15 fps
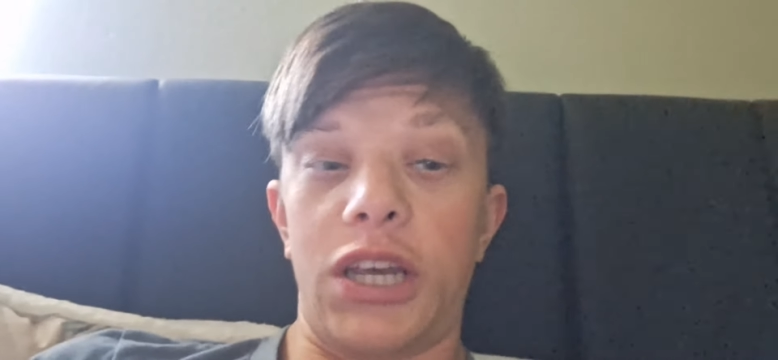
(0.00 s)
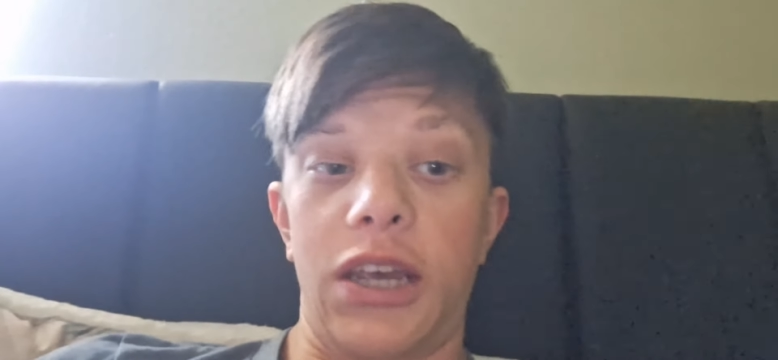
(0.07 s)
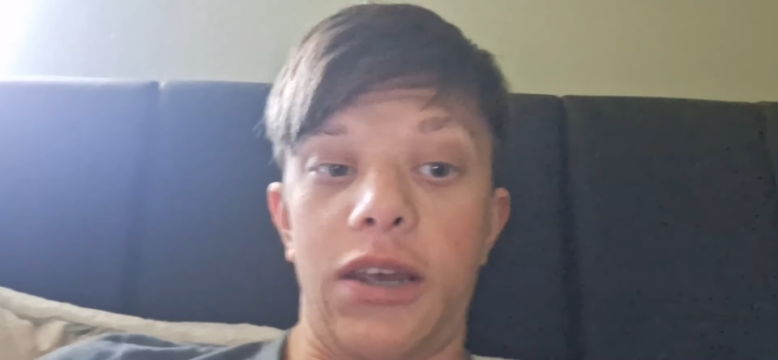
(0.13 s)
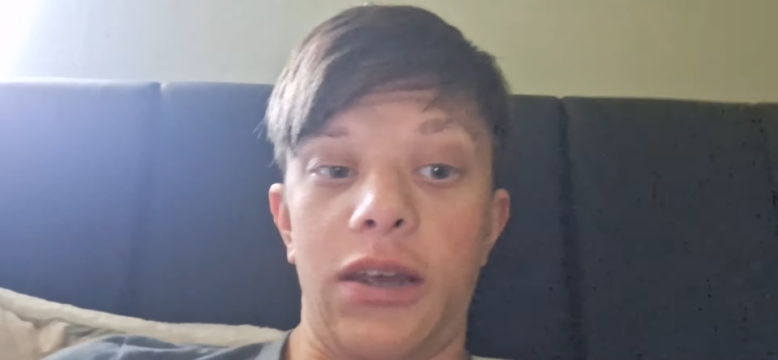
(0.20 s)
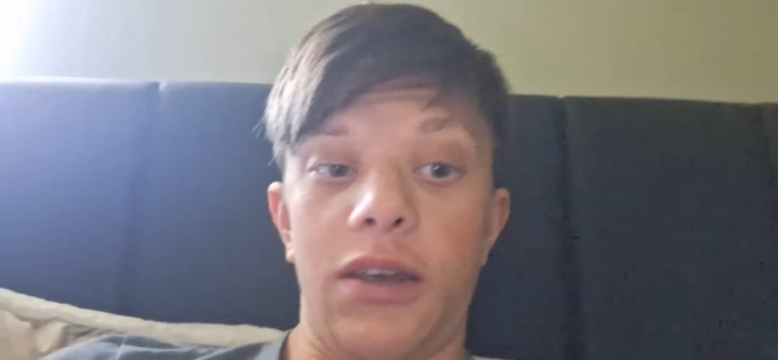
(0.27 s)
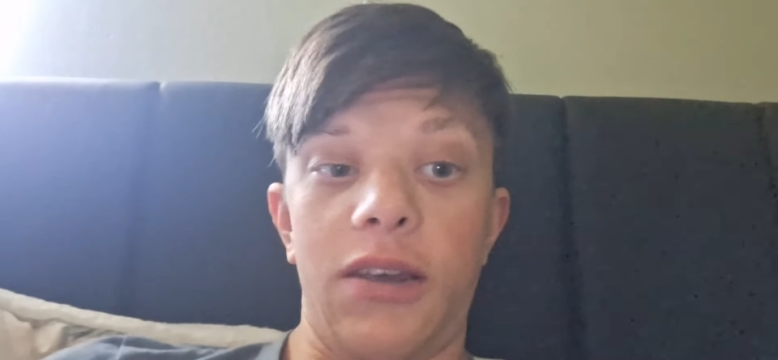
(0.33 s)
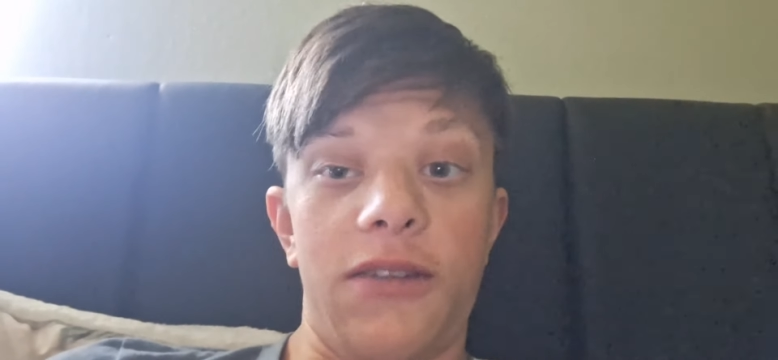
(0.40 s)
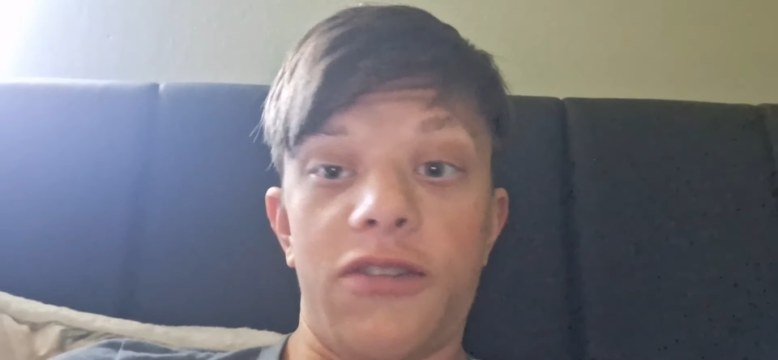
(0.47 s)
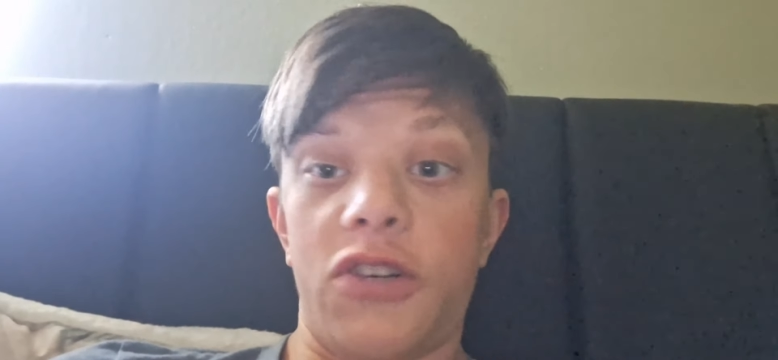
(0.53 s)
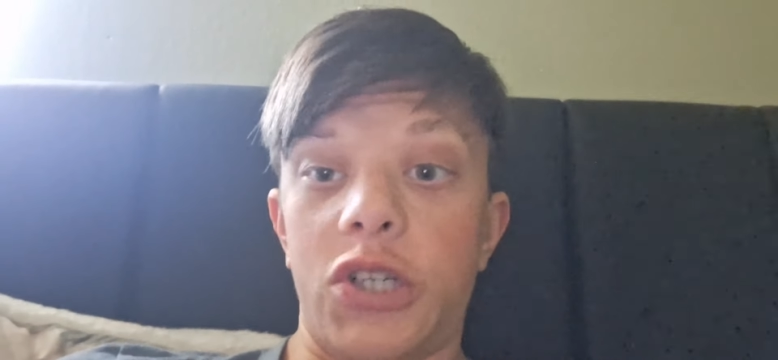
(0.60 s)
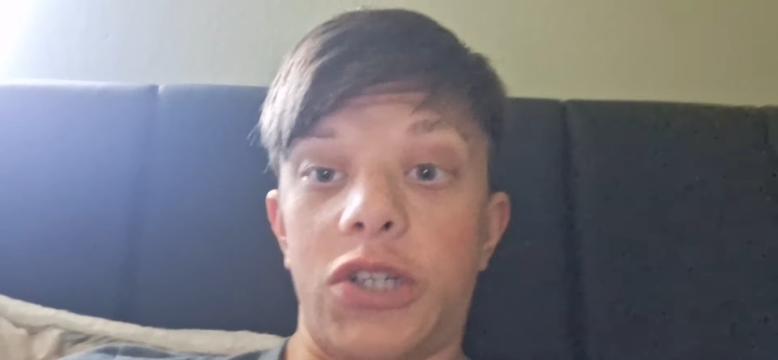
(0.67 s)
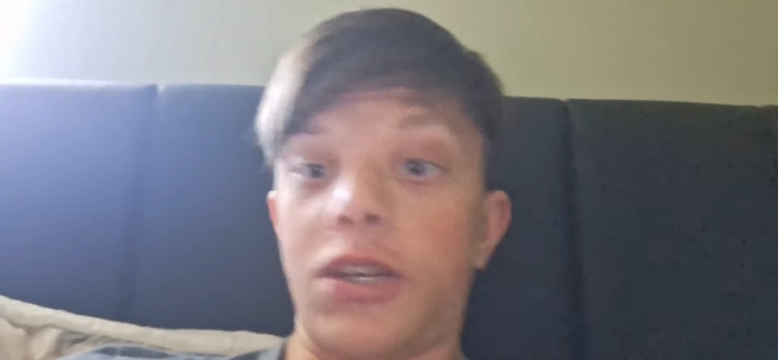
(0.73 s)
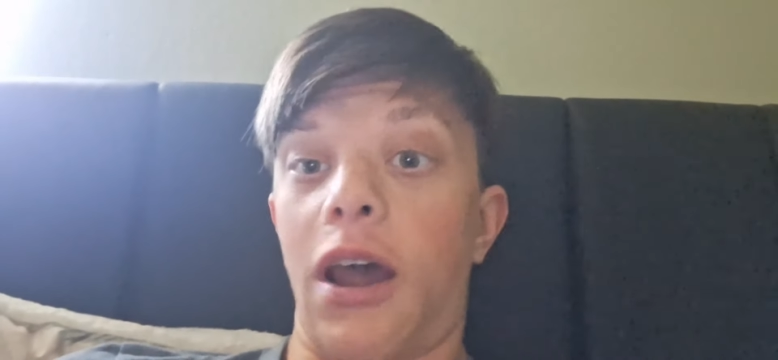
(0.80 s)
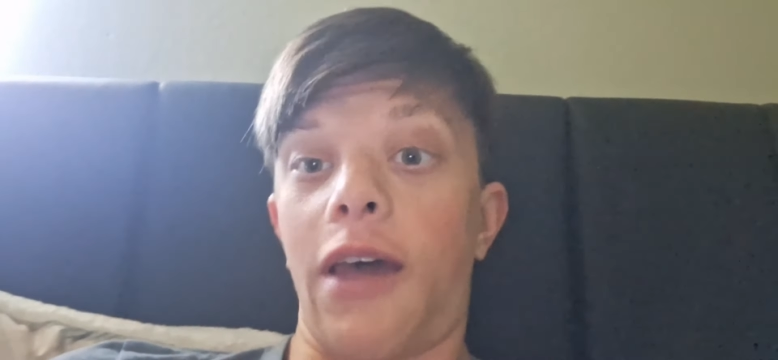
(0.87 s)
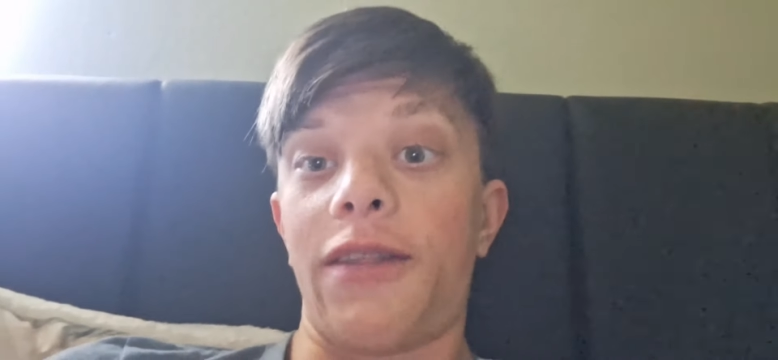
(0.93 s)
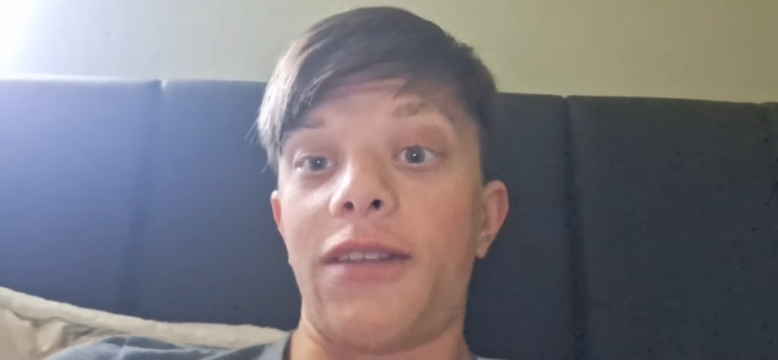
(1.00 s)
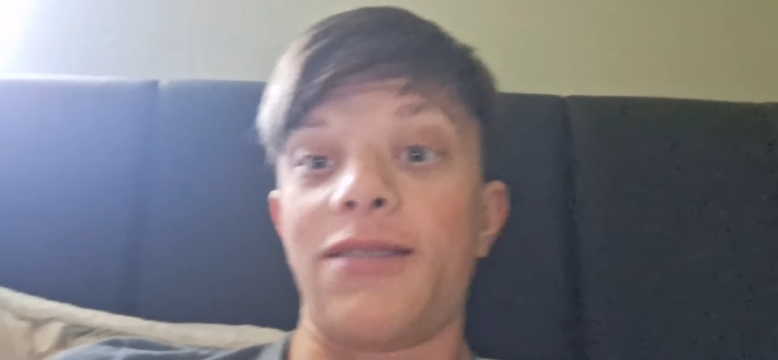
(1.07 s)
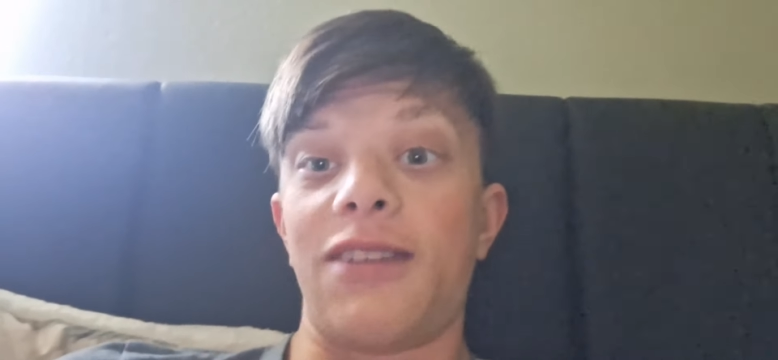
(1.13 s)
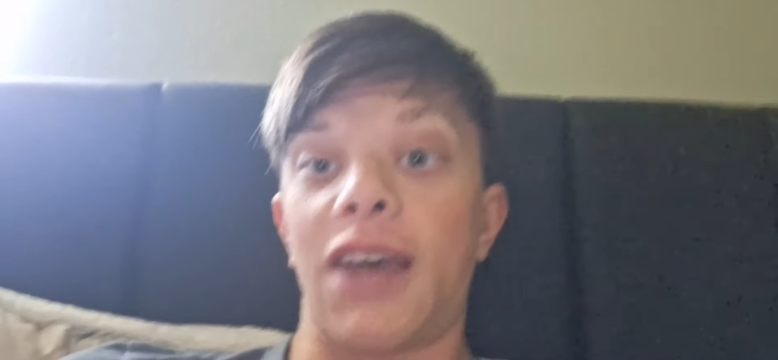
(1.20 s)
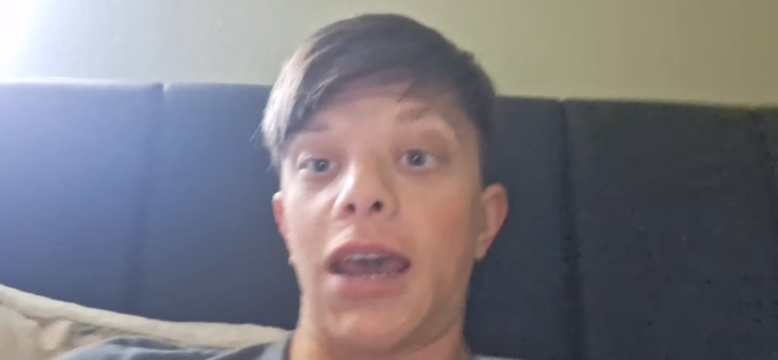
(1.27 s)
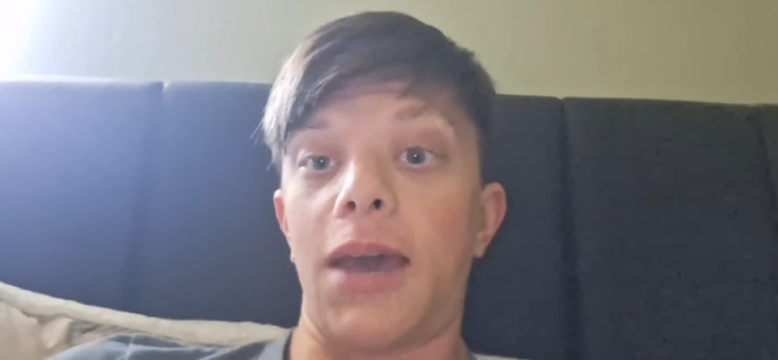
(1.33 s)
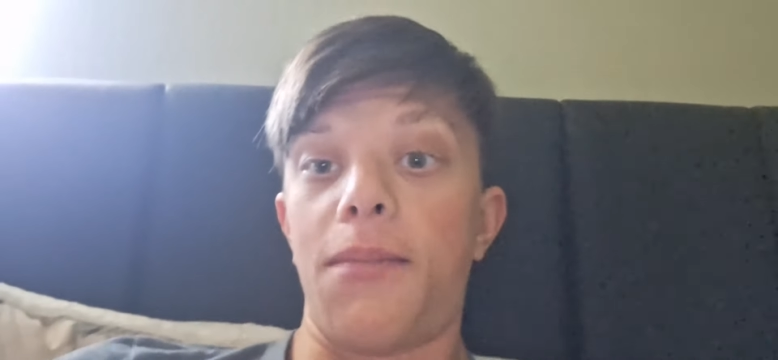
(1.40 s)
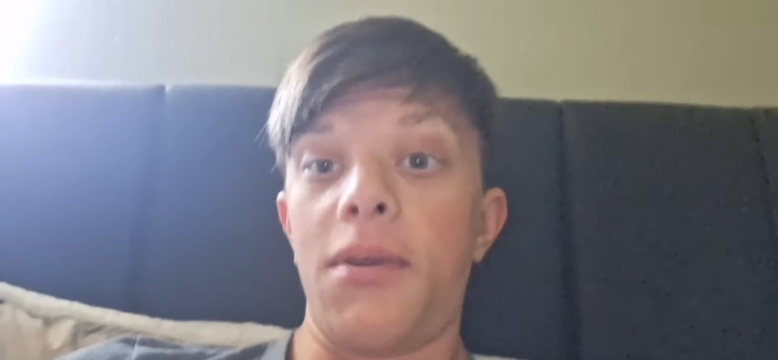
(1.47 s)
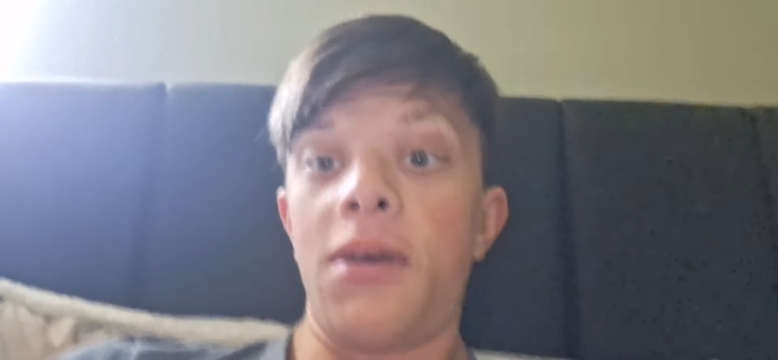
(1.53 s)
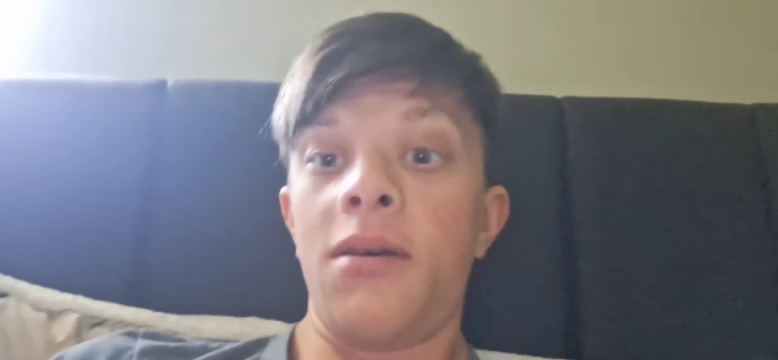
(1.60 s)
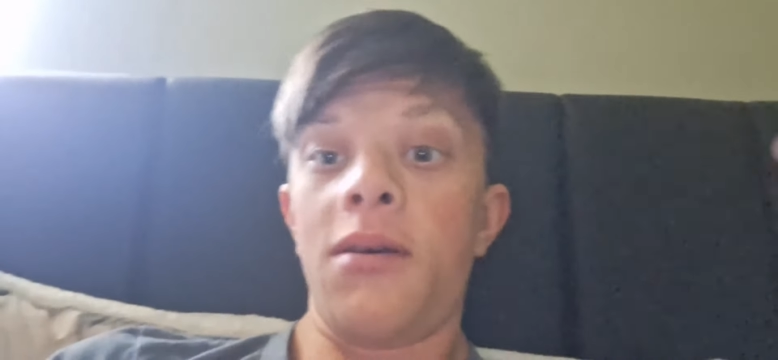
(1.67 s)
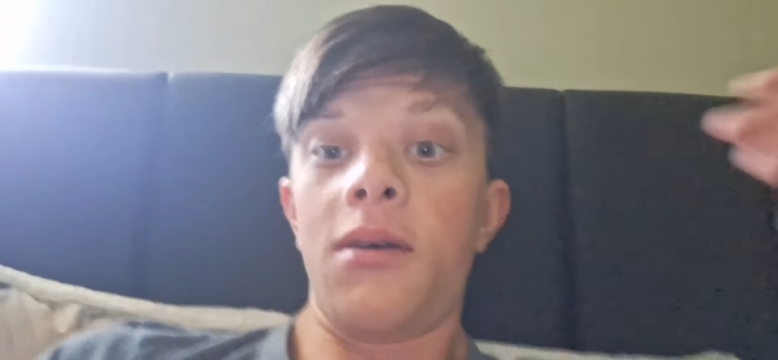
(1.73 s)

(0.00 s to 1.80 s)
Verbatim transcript: He he's just not the same,